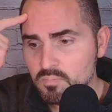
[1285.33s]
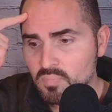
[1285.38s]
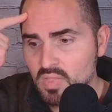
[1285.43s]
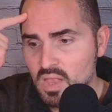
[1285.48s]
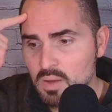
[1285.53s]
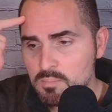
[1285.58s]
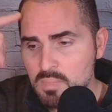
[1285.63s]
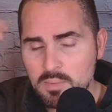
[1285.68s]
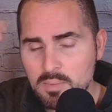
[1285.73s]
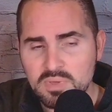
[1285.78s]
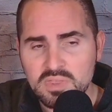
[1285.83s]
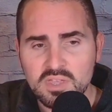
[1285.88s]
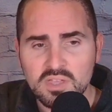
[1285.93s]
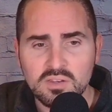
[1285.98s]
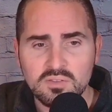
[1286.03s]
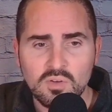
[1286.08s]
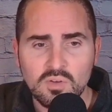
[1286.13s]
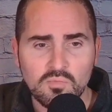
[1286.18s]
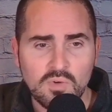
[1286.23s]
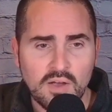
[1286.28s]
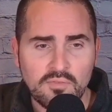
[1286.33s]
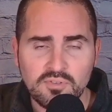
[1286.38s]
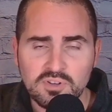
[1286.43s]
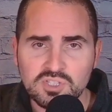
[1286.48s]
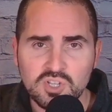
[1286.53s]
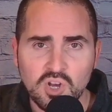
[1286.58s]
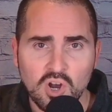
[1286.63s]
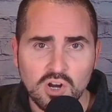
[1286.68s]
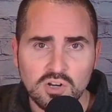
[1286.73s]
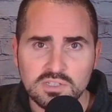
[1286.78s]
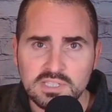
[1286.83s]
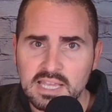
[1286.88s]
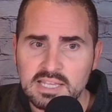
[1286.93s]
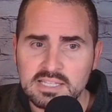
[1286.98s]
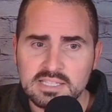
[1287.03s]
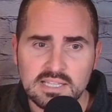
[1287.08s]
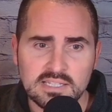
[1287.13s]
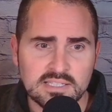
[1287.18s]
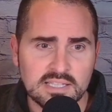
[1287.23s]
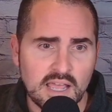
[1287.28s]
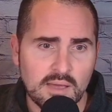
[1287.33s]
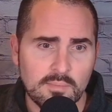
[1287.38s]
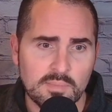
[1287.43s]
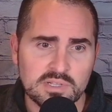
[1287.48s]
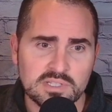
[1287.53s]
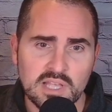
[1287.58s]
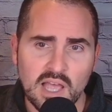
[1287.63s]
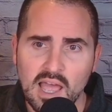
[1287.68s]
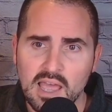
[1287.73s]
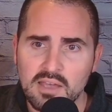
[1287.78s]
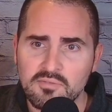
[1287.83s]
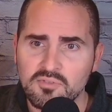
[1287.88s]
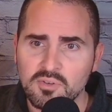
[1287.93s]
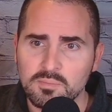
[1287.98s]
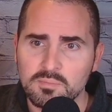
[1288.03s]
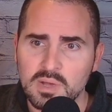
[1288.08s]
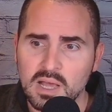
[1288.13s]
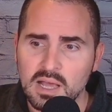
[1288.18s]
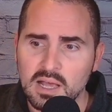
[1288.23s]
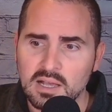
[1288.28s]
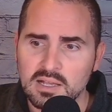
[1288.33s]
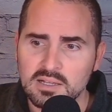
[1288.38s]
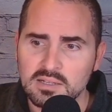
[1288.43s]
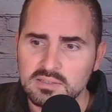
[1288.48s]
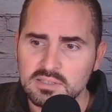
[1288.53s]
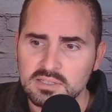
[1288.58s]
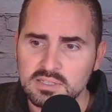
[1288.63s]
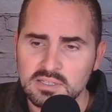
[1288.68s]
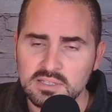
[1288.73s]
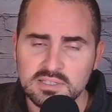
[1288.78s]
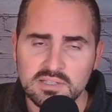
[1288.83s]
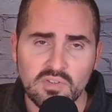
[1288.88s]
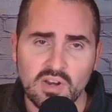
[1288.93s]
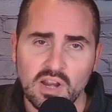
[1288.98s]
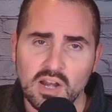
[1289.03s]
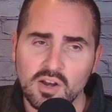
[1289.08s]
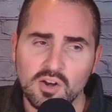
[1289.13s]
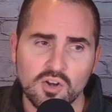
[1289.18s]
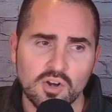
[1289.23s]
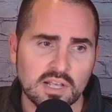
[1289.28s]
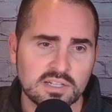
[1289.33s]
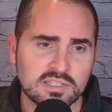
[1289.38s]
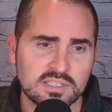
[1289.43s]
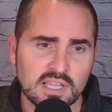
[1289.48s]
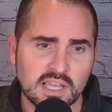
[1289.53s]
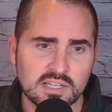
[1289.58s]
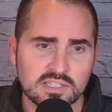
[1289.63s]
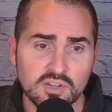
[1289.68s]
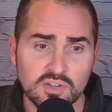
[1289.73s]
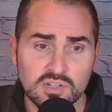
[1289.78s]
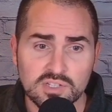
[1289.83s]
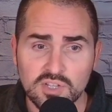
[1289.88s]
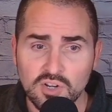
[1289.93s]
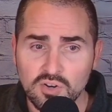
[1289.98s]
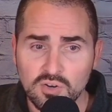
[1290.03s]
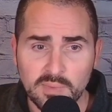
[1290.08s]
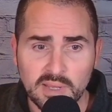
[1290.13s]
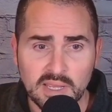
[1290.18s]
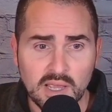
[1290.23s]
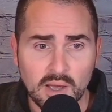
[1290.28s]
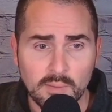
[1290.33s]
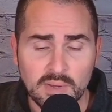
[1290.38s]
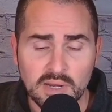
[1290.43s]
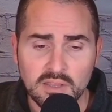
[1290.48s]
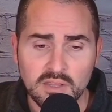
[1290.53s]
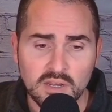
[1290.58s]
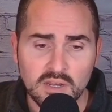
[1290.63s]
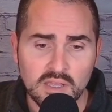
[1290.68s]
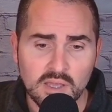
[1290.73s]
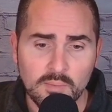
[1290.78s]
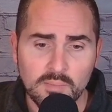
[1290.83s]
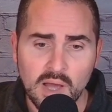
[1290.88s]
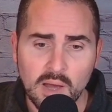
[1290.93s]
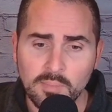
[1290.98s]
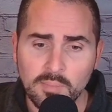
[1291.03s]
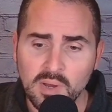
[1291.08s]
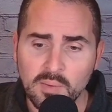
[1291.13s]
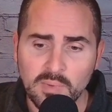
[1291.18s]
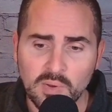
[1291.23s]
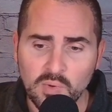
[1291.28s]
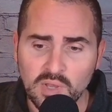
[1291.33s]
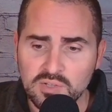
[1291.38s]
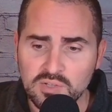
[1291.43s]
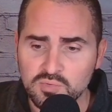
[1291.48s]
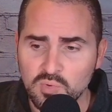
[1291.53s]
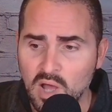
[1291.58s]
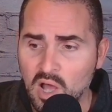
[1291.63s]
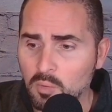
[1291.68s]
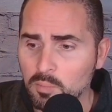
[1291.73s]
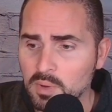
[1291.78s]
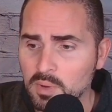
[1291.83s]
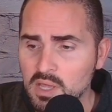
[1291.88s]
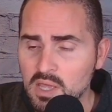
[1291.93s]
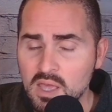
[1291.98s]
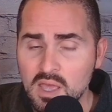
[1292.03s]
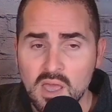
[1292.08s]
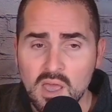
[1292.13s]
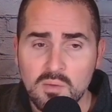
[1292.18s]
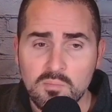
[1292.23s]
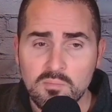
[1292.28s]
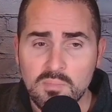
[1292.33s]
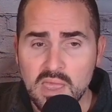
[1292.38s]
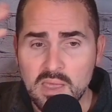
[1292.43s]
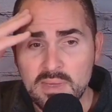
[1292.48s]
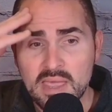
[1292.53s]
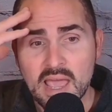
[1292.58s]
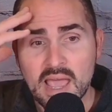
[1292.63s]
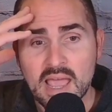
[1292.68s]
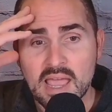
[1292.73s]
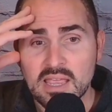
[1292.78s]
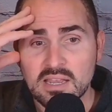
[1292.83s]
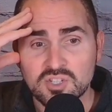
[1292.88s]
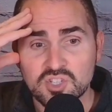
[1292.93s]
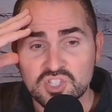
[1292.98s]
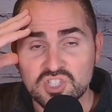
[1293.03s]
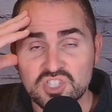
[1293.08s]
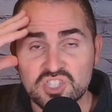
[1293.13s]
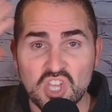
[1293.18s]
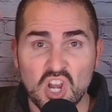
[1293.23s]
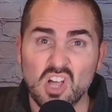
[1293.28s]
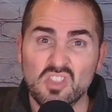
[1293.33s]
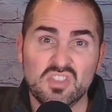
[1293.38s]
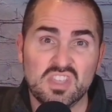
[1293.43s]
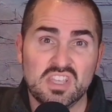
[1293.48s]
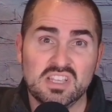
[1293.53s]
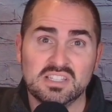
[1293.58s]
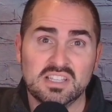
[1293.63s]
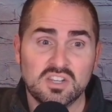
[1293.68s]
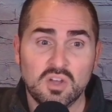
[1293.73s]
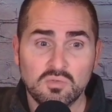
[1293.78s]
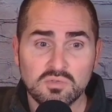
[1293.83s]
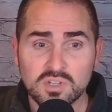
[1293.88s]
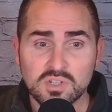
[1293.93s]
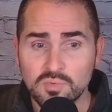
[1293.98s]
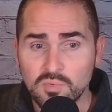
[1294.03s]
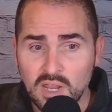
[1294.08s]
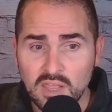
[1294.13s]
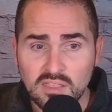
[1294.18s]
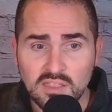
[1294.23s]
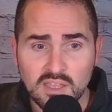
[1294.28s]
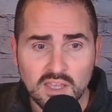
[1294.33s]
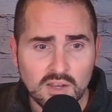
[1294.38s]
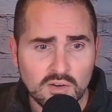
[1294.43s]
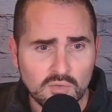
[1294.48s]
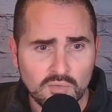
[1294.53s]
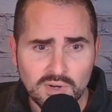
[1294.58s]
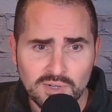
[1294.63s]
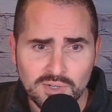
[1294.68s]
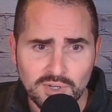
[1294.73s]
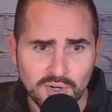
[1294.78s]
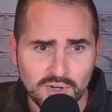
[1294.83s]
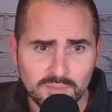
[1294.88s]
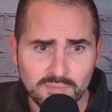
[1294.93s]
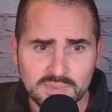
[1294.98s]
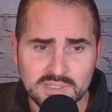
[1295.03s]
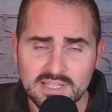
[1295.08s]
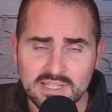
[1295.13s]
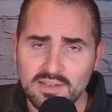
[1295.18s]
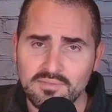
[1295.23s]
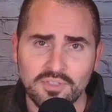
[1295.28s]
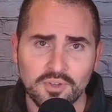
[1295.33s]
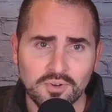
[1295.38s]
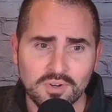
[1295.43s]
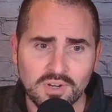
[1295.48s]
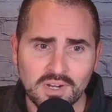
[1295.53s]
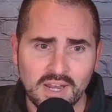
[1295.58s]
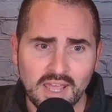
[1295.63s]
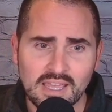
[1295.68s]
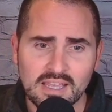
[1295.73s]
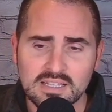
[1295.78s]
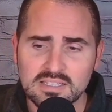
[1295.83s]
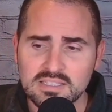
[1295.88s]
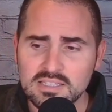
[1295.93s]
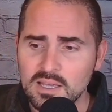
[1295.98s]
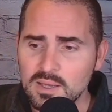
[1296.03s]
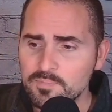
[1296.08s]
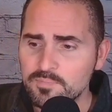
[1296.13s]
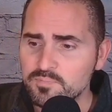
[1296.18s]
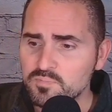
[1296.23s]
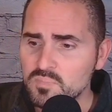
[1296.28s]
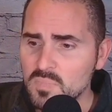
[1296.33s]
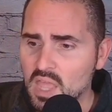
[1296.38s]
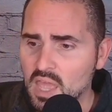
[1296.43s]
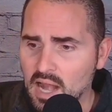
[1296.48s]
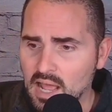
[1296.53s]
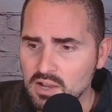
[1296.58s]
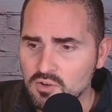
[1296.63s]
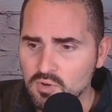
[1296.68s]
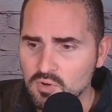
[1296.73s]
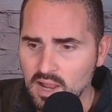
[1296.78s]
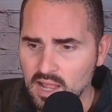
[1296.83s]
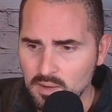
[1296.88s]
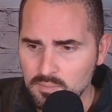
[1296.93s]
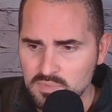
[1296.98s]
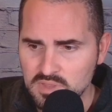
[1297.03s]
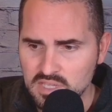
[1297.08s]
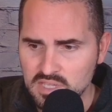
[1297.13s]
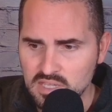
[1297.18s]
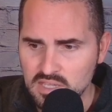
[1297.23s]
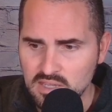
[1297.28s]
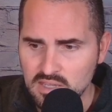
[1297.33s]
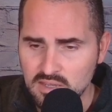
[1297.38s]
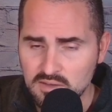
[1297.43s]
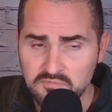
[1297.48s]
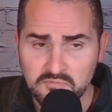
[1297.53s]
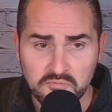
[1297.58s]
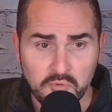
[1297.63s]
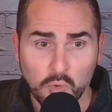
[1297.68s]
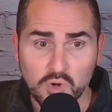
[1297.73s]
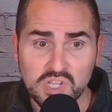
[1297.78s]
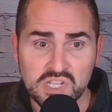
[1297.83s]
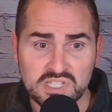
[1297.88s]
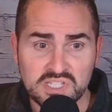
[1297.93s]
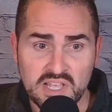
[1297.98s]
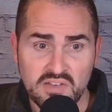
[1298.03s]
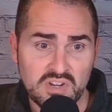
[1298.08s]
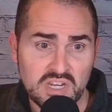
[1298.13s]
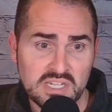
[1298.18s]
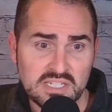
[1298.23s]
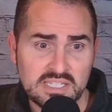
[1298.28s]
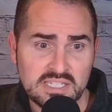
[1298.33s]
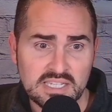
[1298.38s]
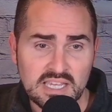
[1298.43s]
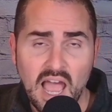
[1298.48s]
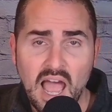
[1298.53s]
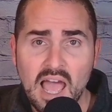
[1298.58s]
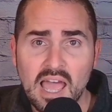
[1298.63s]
Maybe the reference cards, Asus and MSI from the 7900 XTX series that are going to be coming in the upcoming weeks will help. Maybe I just sit on these and don't do anything and I return them because I have 30 days, and I grab the 4070 Ti.